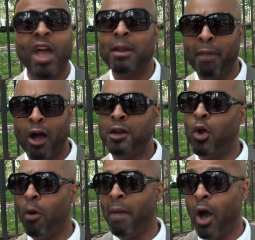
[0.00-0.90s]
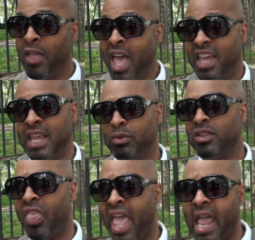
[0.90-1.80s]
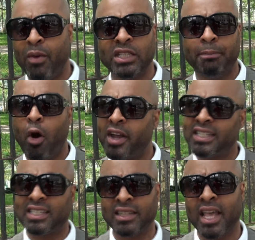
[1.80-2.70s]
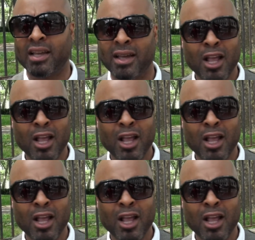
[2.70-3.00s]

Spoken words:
read about and know about, and he was there, he was a part of SNCC.